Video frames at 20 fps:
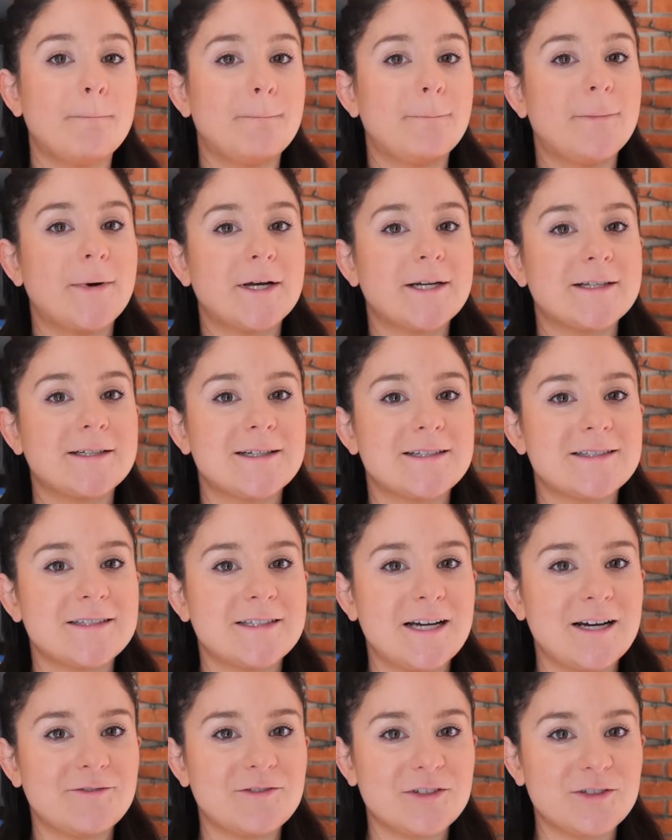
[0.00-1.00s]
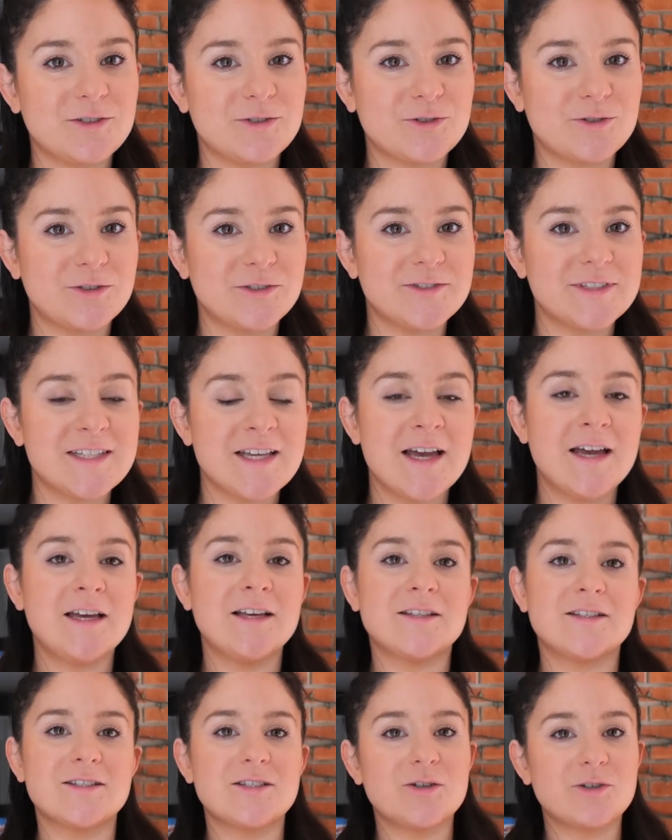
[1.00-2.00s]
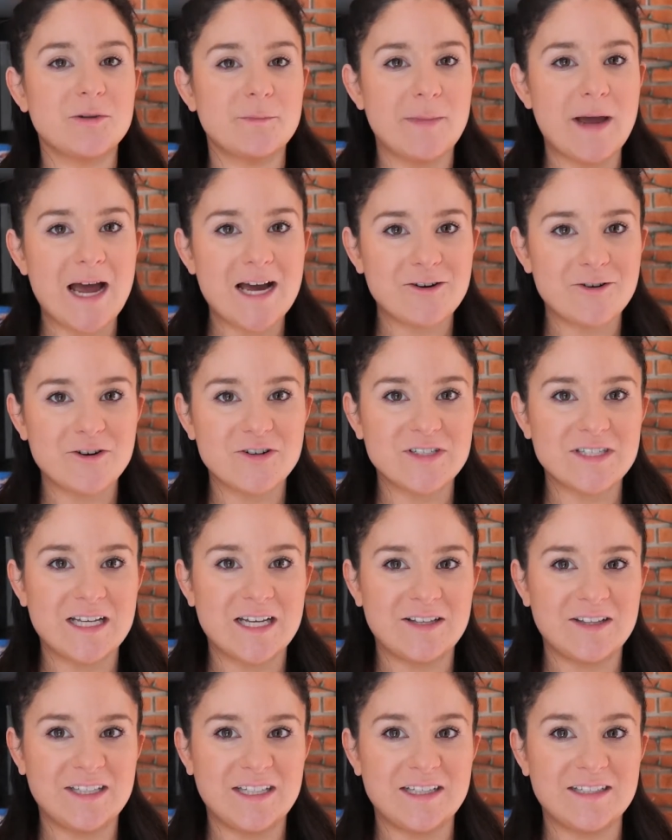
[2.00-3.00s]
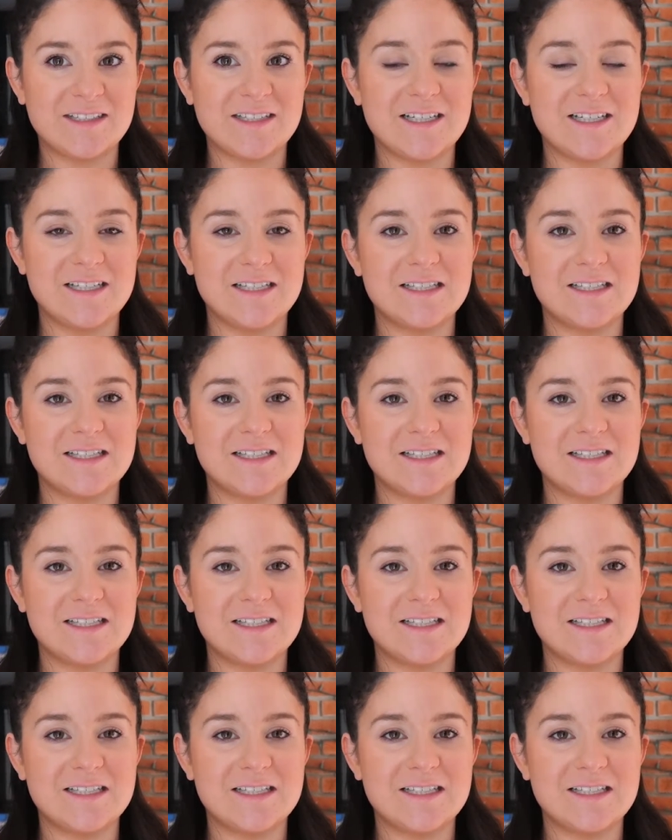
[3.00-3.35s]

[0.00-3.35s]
but it doesn't have the noodles. So the macros on this